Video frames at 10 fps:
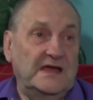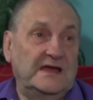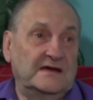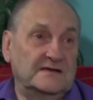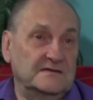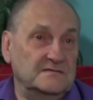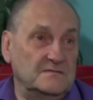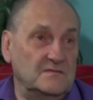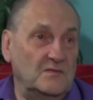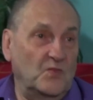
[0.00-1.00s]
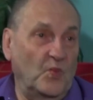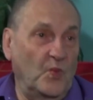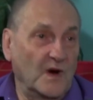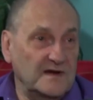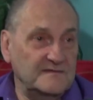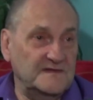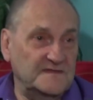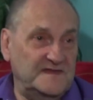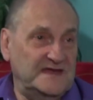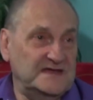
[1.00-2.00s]
And one of the
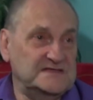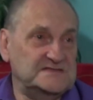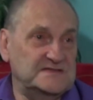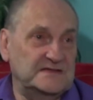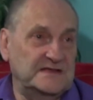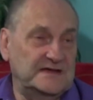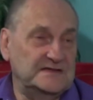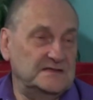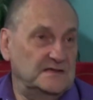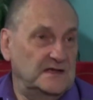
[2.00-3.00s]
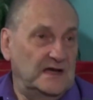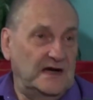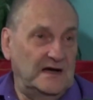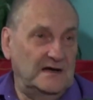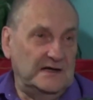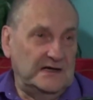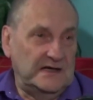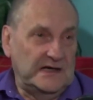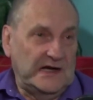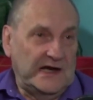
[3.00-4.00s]
things that
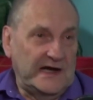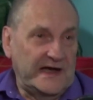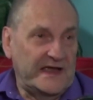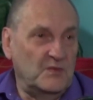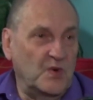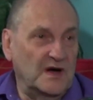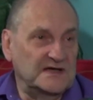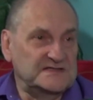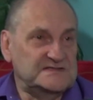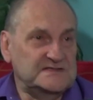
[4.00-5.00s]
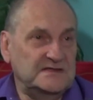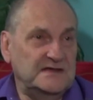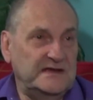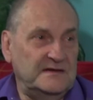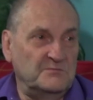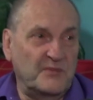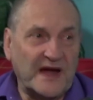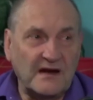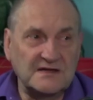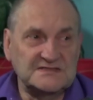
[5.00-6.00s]
I was
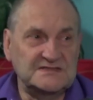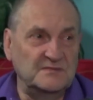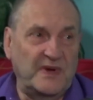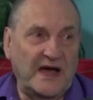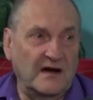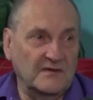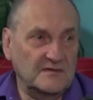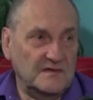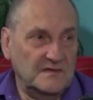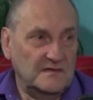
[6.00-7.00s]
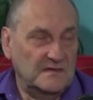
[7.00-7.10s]
embarrassed about